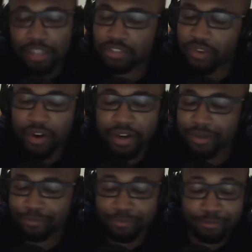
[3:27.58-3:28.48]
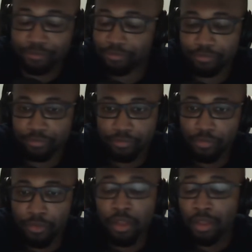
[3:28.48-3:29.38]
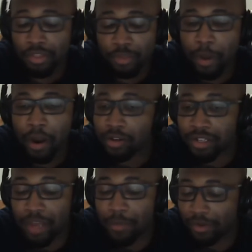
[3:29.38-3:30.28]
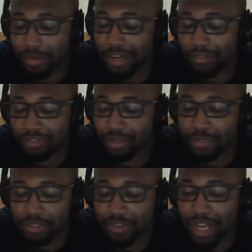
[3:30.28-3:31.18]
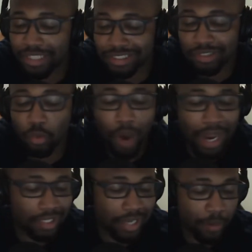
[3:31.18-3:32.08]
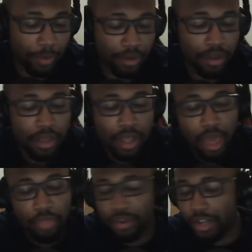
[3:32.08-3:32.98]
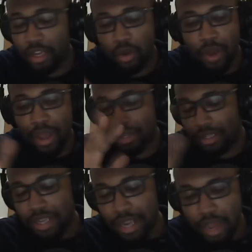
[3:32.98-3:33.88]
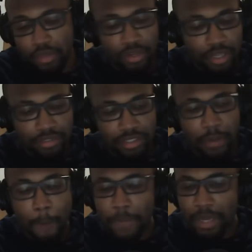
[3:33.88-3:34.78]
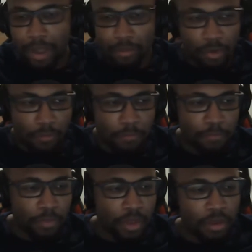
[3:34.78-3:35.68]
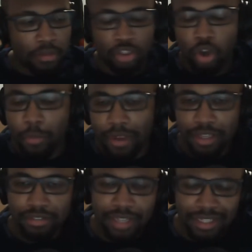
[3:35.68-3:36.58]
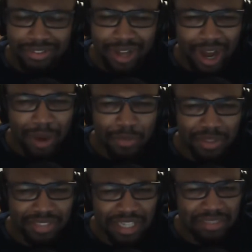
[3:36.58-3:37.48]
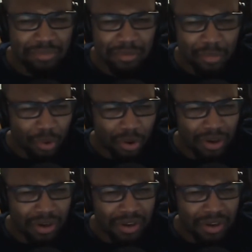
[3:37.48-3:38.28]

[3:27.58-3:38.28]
very, the power dynamic getting flipped this fast is quite enamoring. And then they go at it, and then next thing you know, bing bang boom, Tomoya decides to up the stakes a bit more